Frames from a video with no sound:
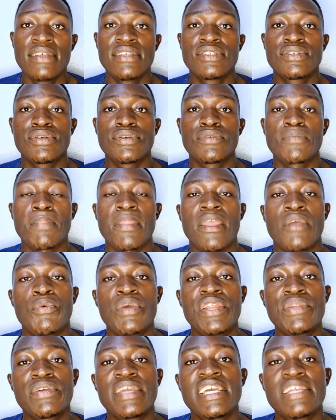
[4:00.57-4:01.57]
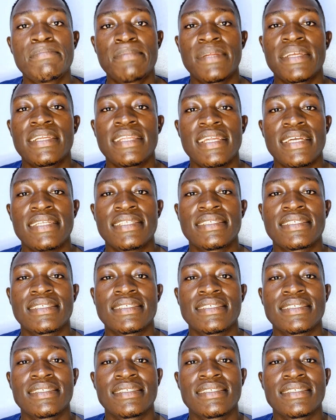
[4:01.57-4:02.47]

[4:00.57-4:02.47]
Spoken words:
So when you get pregnant,